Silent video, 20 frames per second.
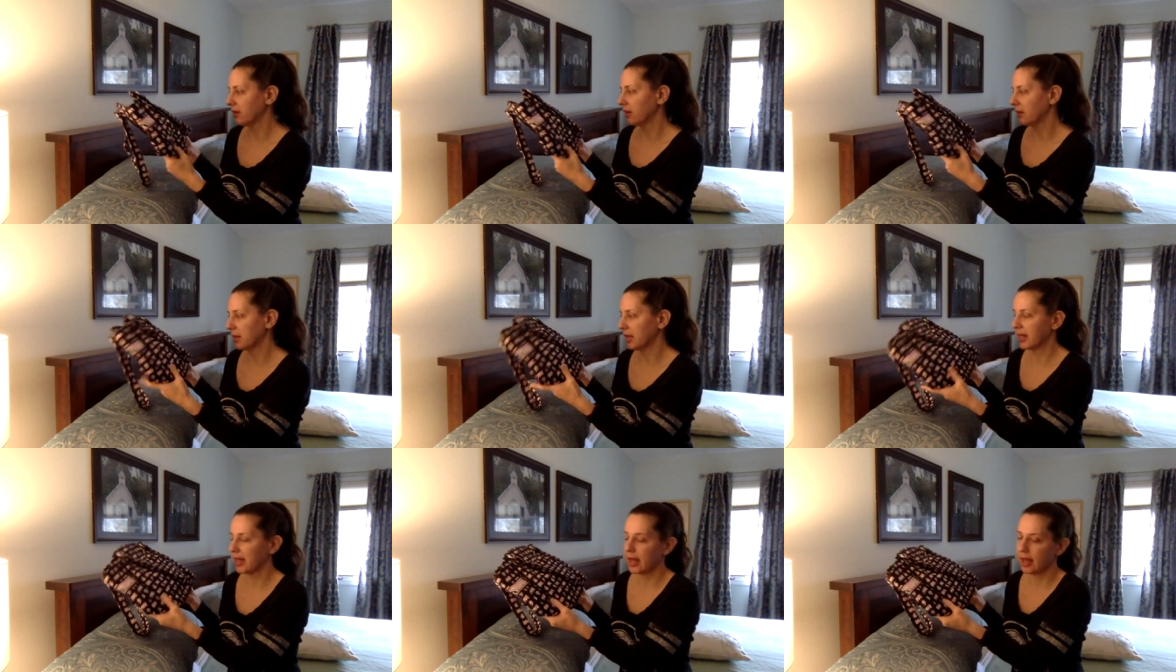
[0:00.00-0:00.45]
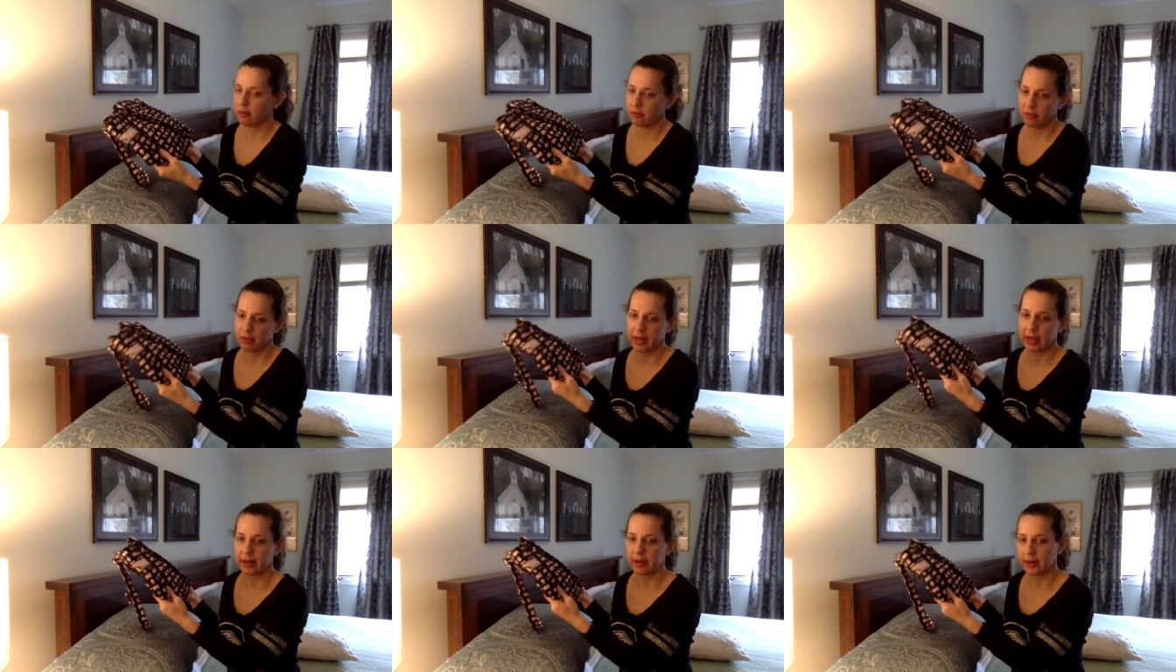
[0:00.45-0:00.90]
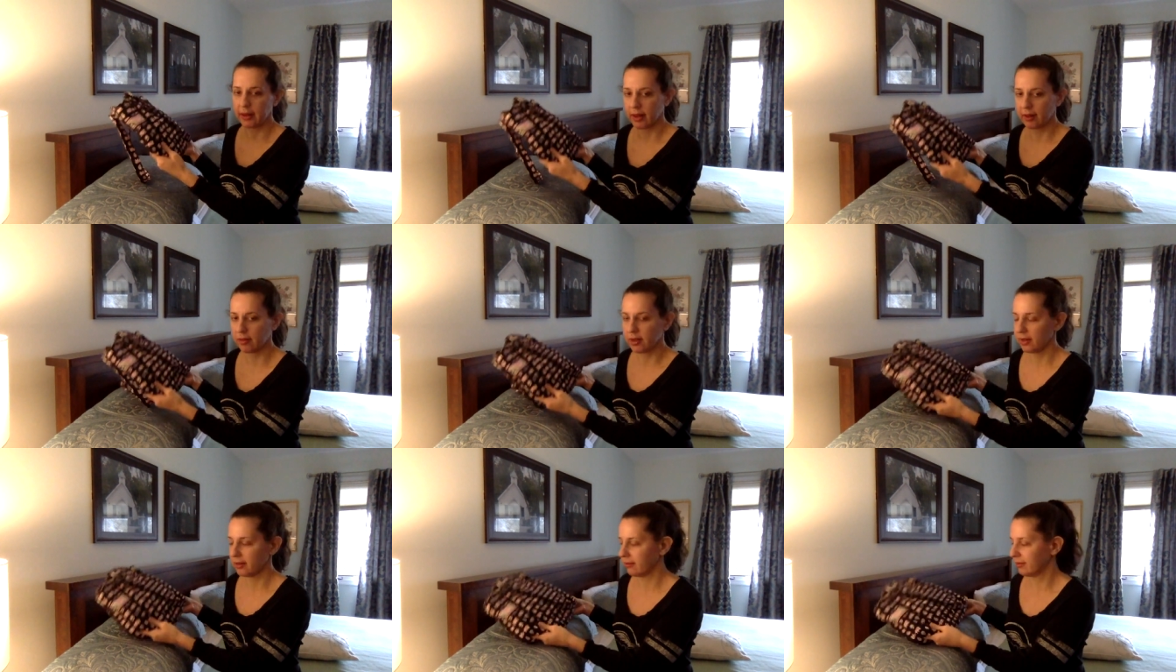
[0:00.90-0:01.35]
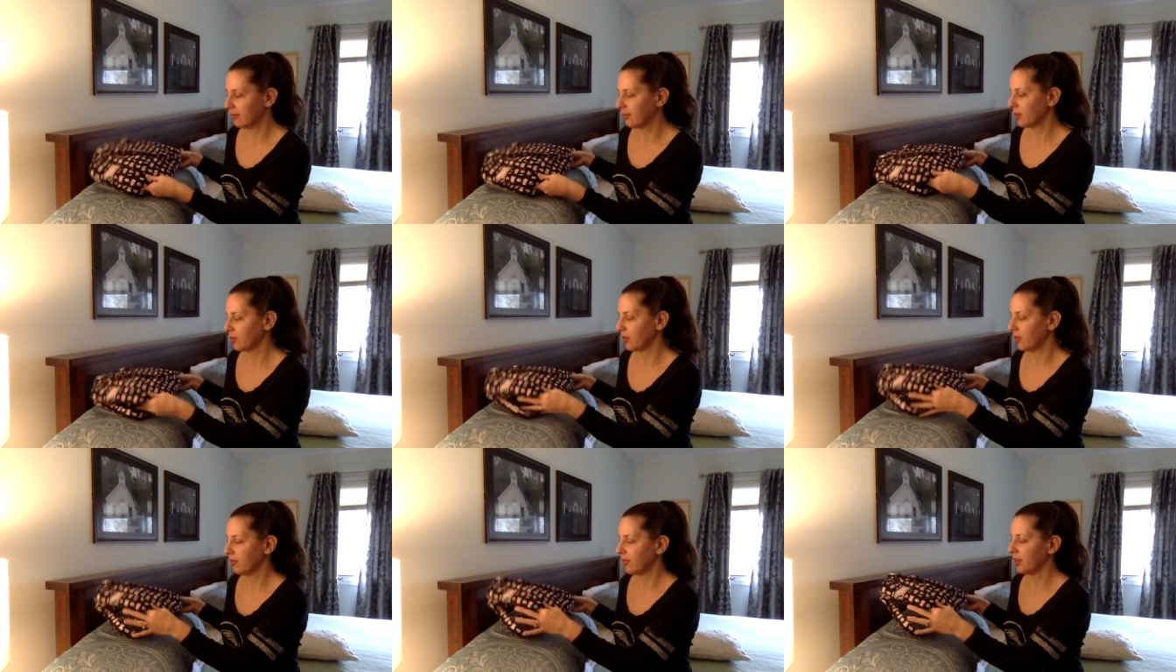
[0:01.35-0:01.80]
I mean, it came flattened. I haven't
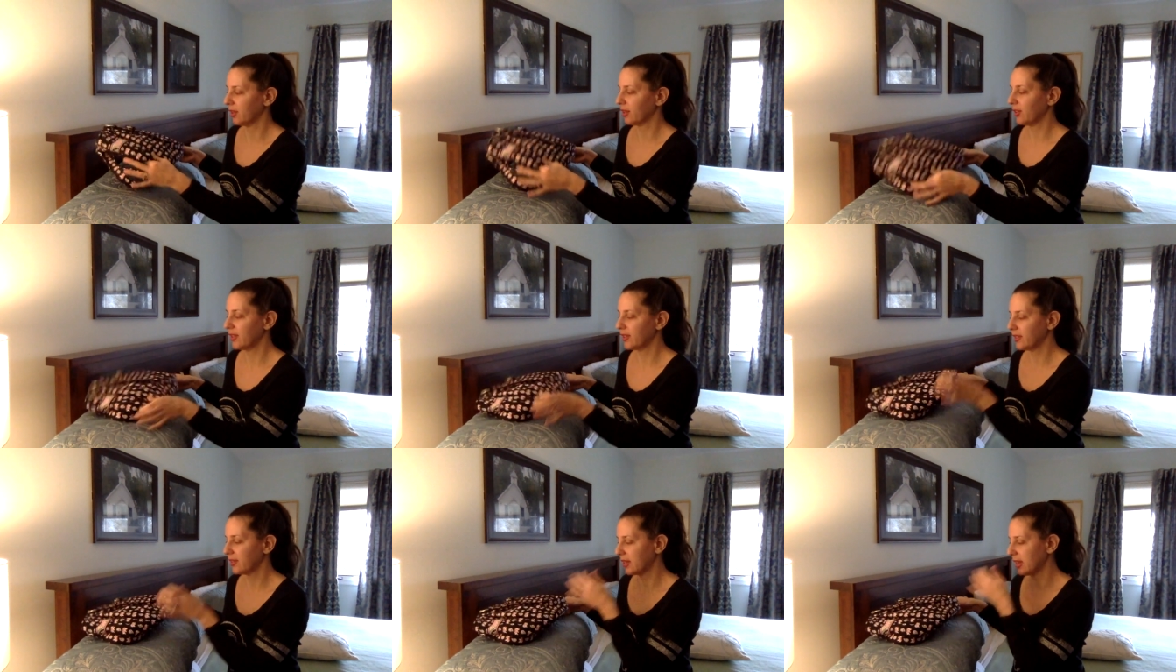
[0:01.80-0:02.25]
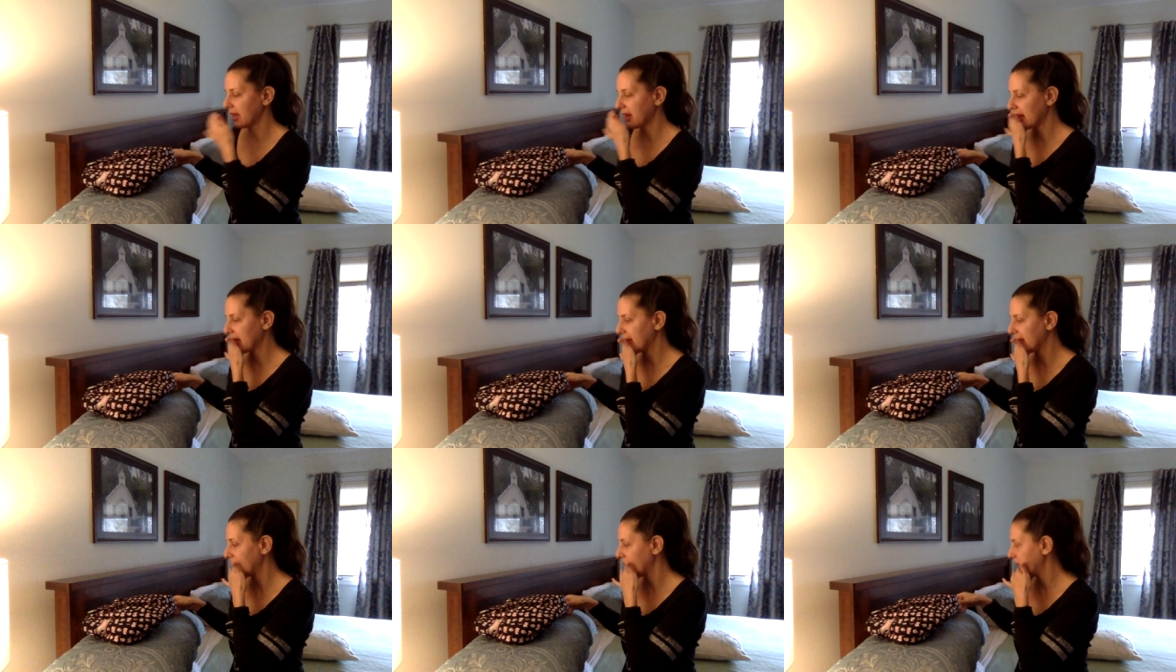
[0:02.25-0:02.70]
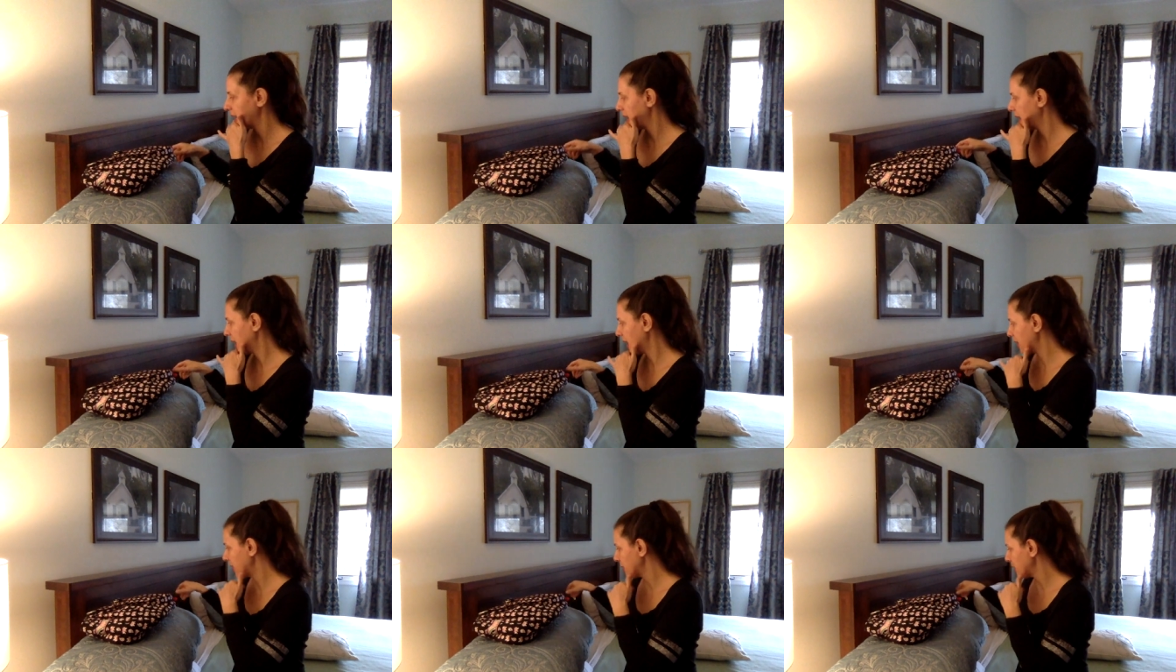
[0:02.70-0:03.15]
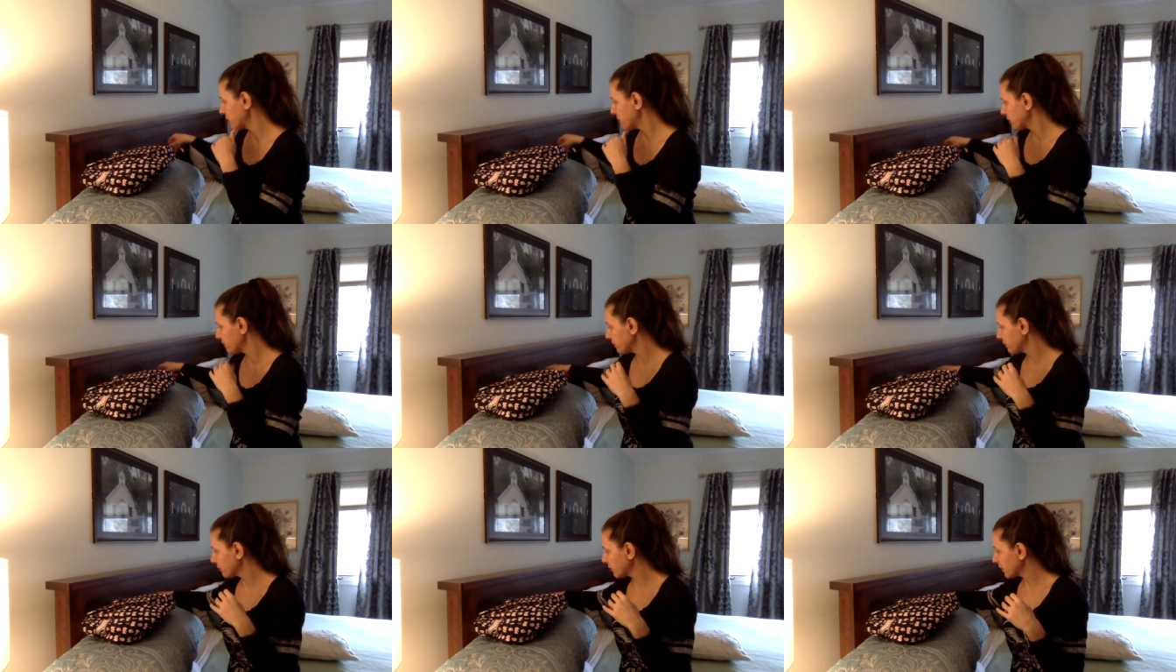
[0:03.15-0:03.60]
sort of uncreased it yet.
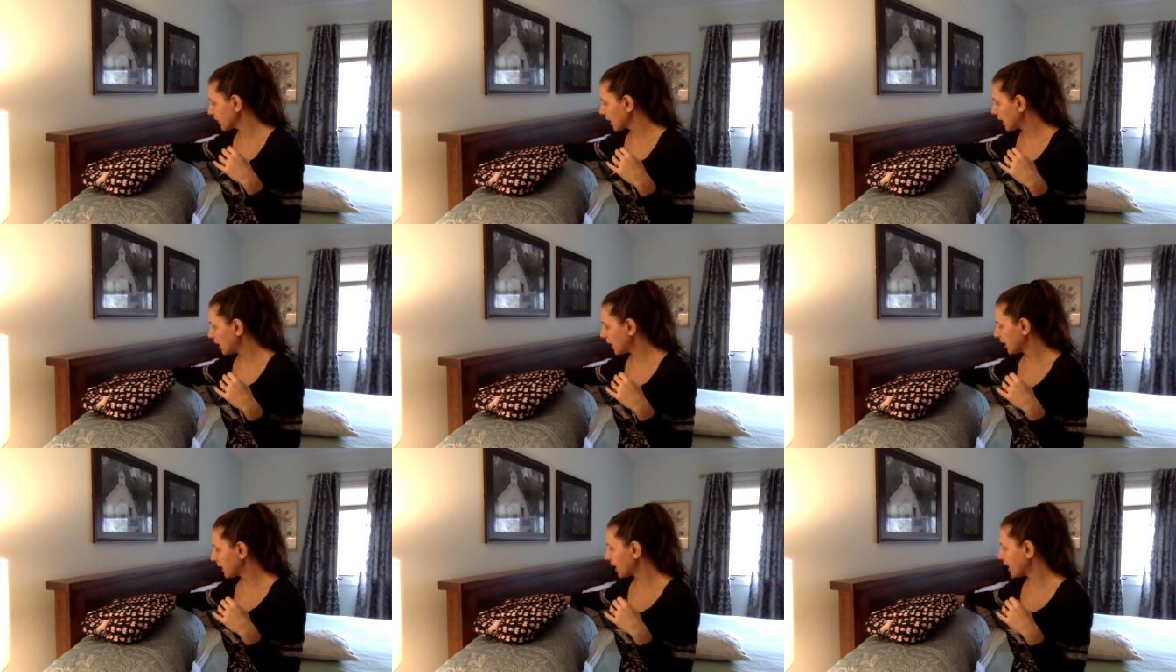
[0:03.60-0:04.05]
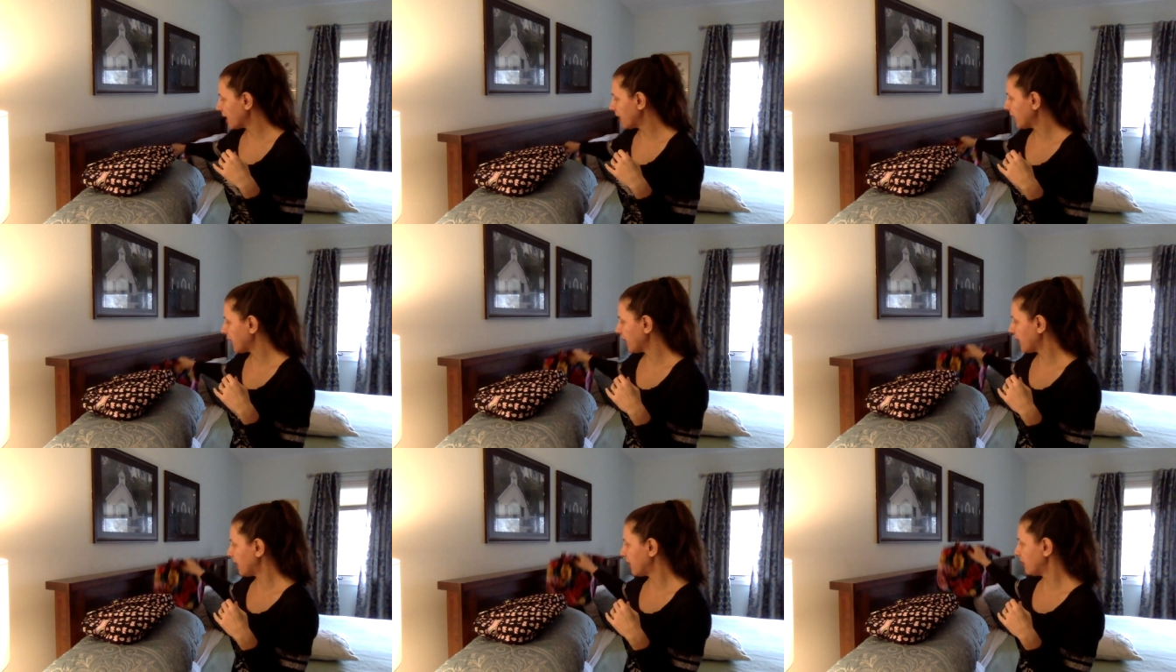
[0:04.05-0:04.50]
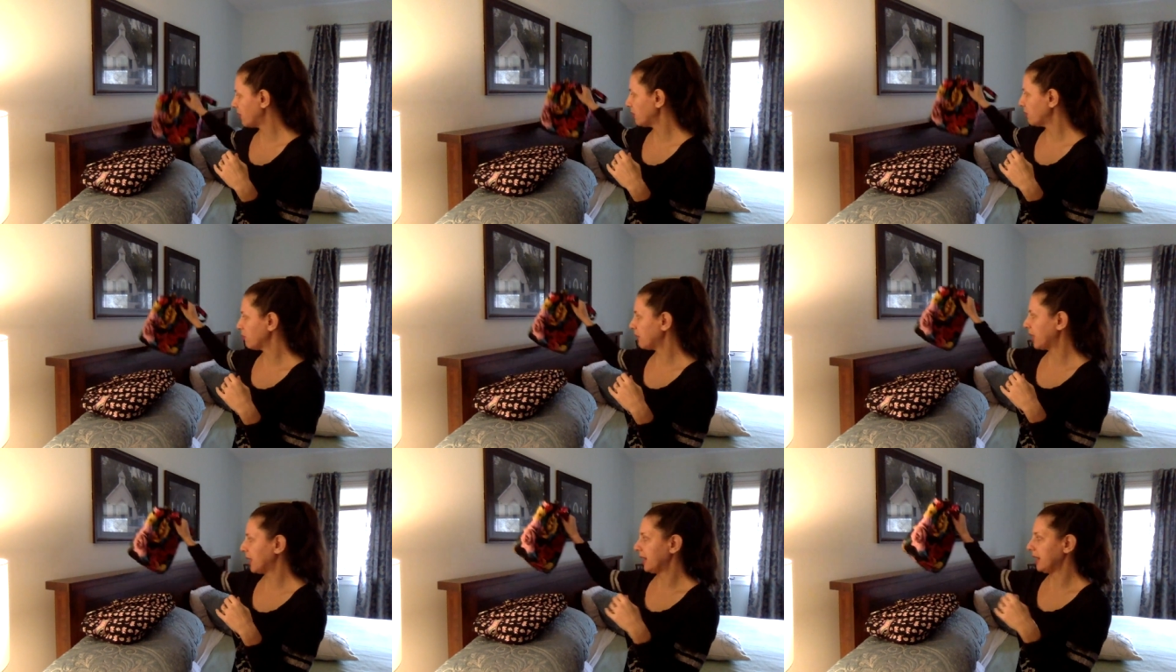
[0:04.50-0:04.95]
And I got out